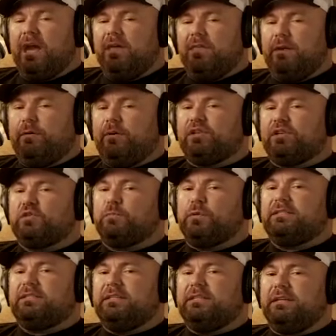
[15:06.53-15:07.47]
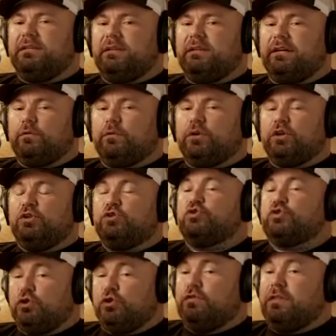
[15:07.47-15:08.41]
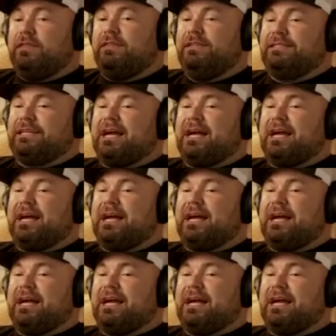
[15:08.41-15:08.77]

and they were expressing their concern that these